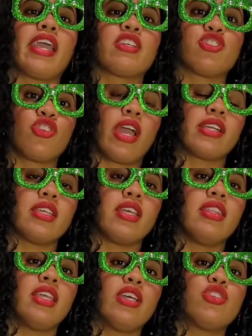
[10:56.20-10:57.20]
extract
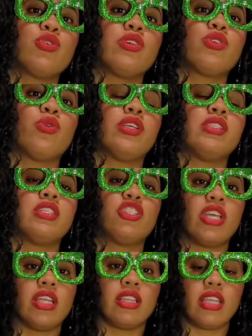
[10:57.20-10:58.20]
in there. So it's going to
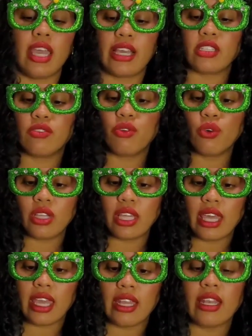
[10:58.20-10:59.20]
gently
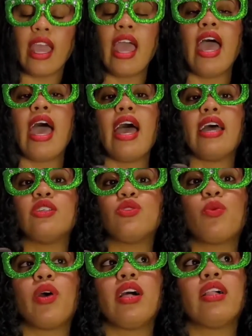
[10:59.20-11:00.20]
exfoliate
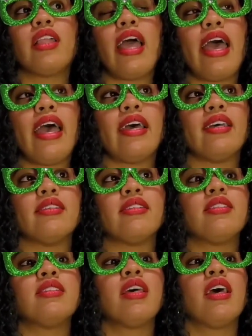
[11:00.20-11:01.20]
as well as